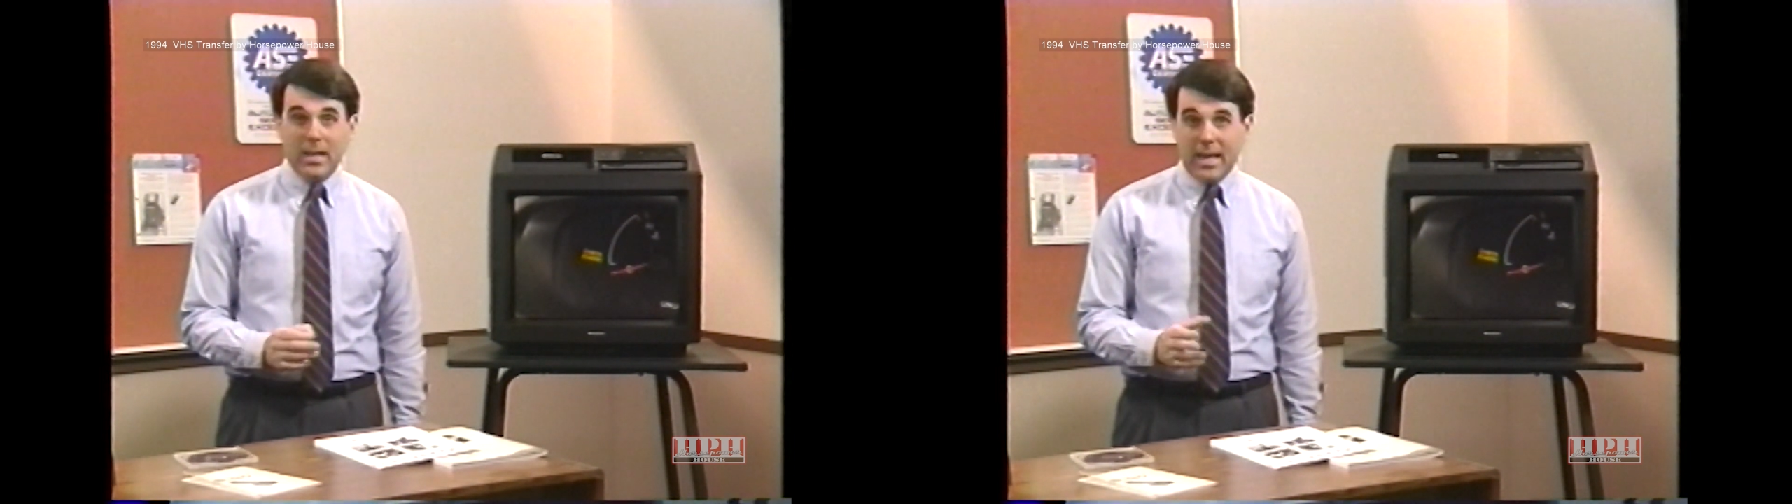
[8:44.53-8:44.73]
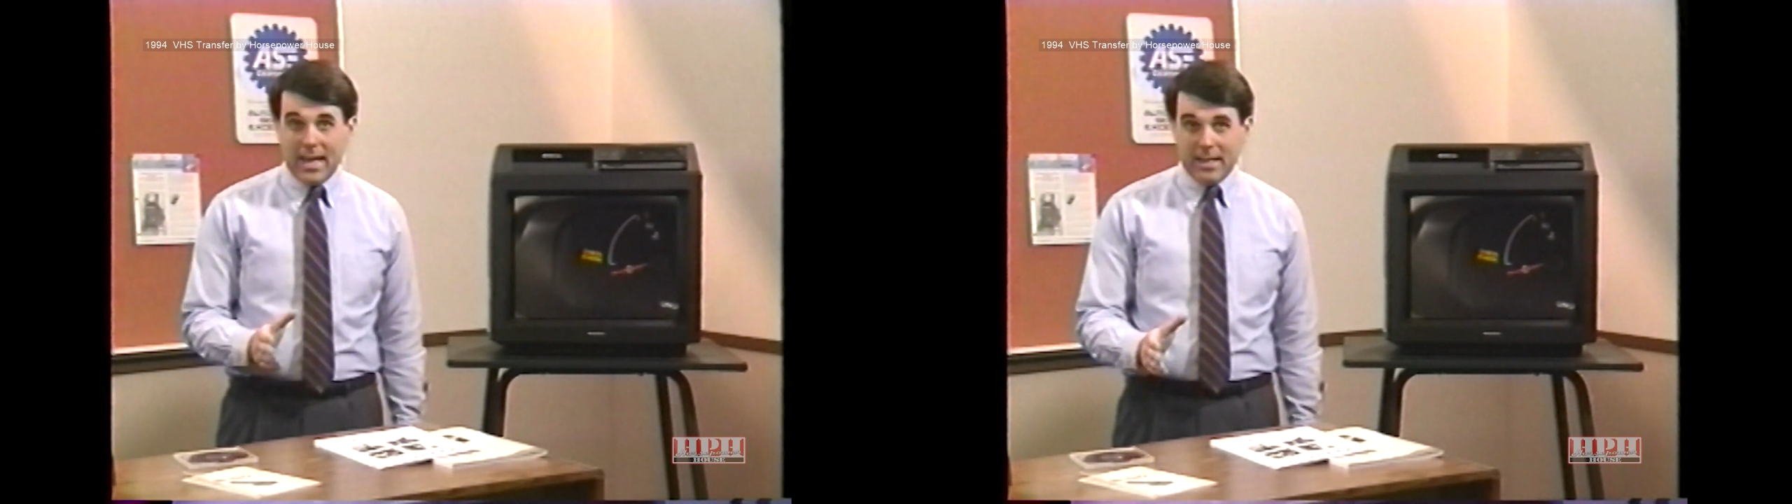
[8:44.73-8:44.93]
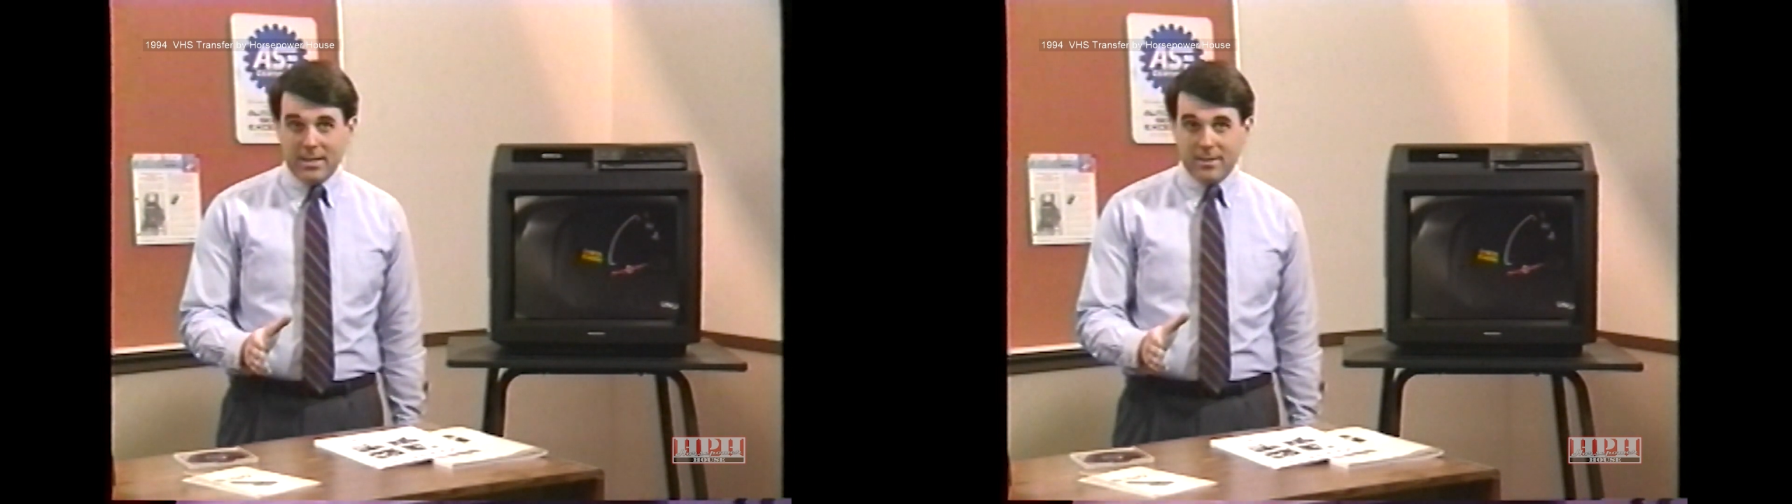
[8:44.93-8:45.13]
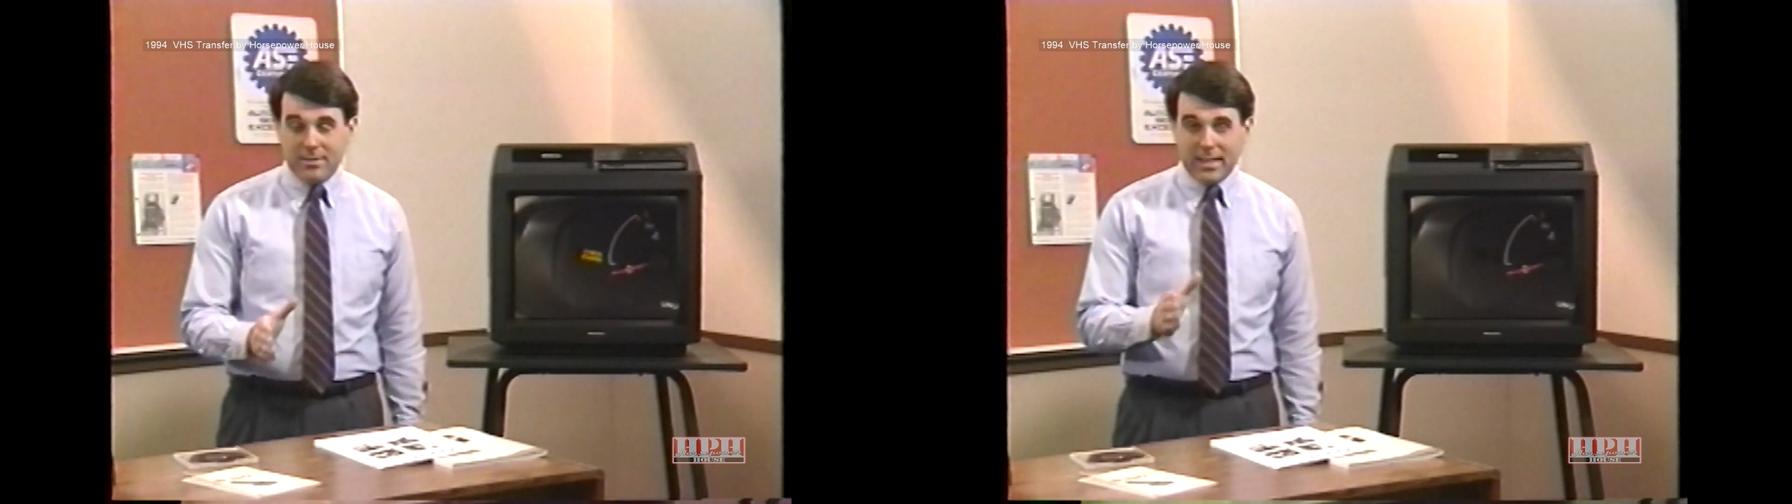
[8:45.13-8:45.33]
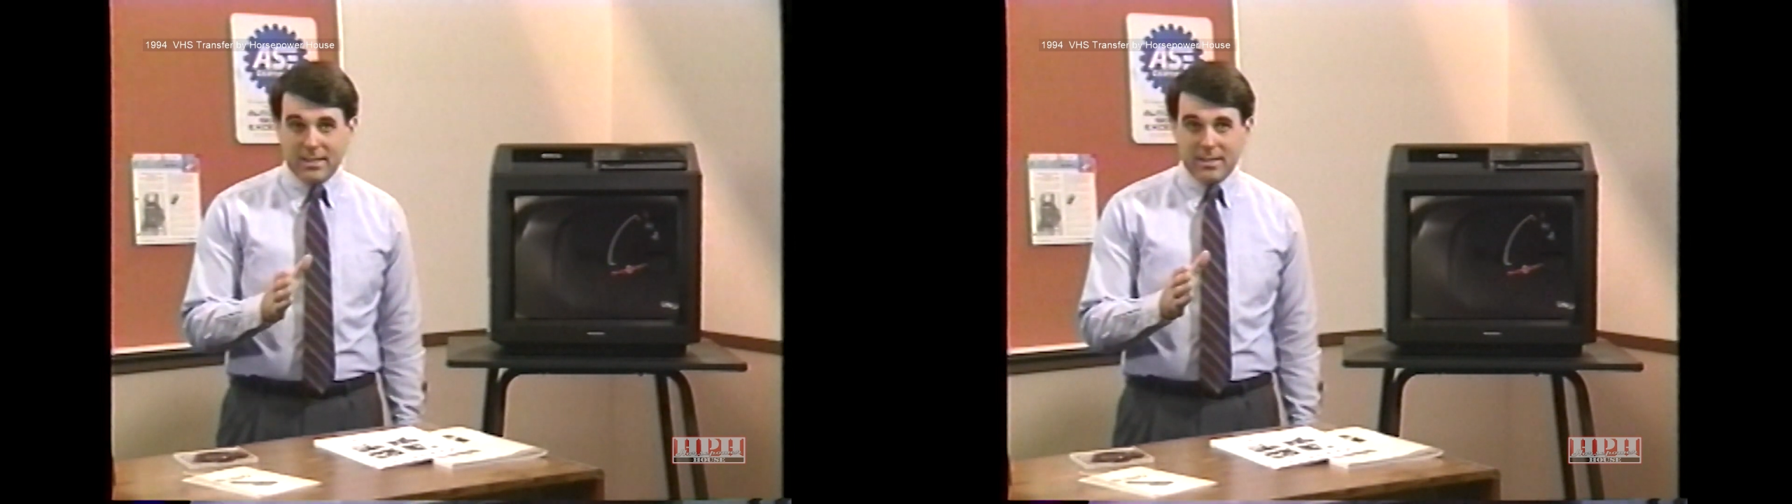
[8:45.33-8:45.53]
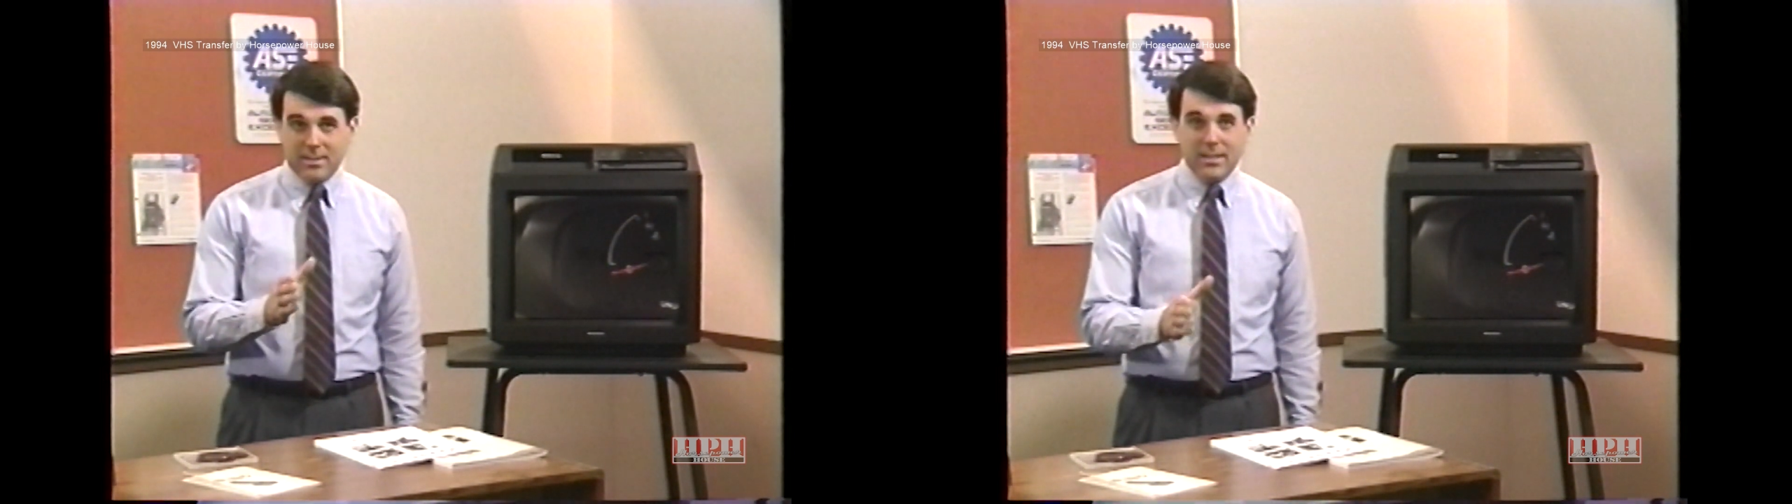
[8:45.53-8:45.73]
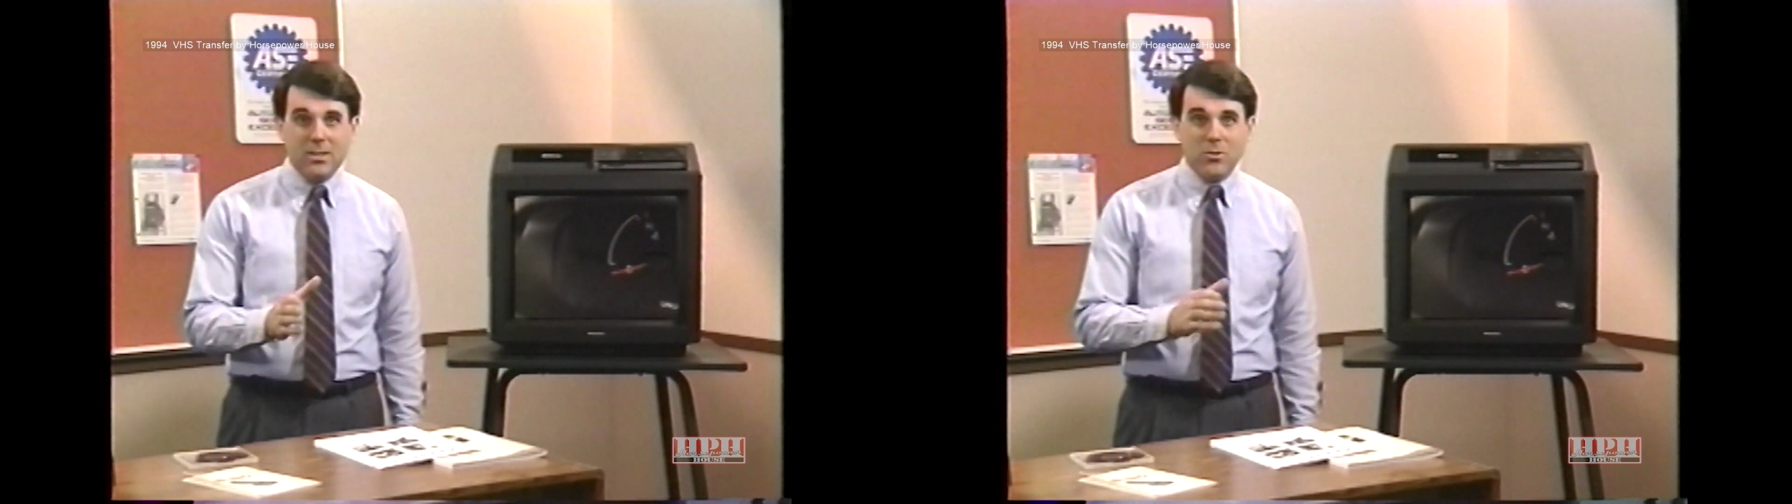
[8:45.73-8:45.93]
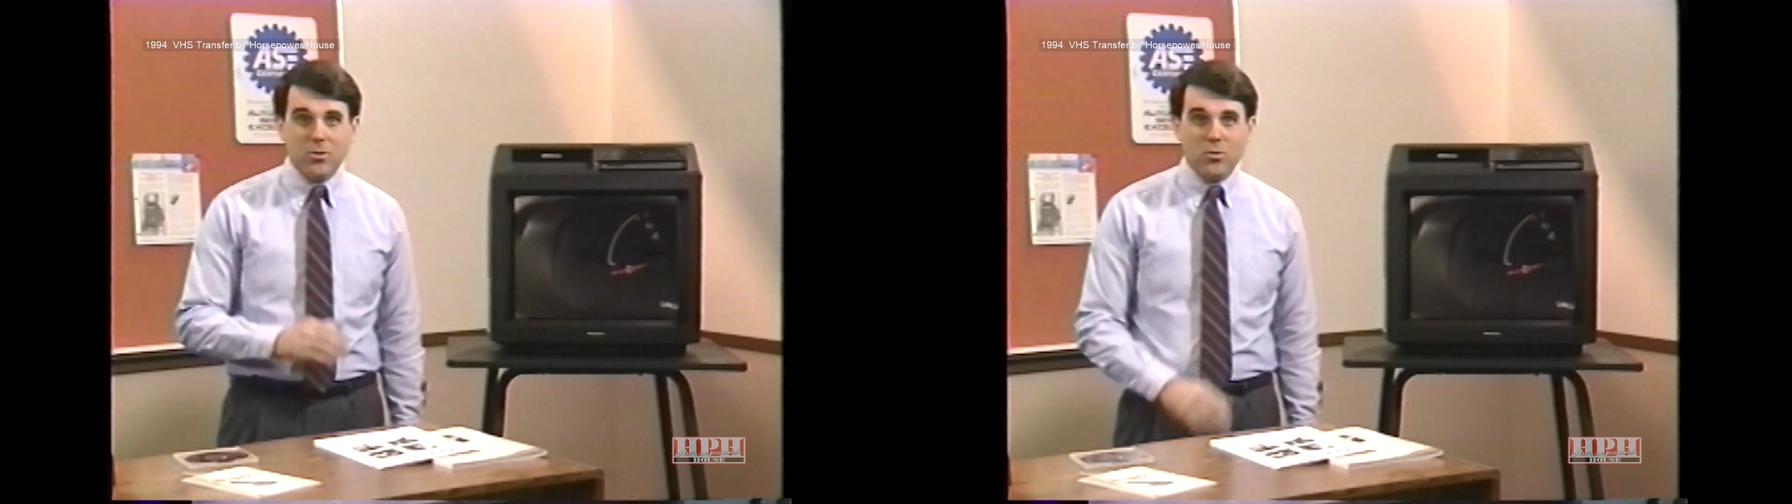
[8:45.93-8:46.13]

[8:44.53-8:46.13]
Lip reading: and that continued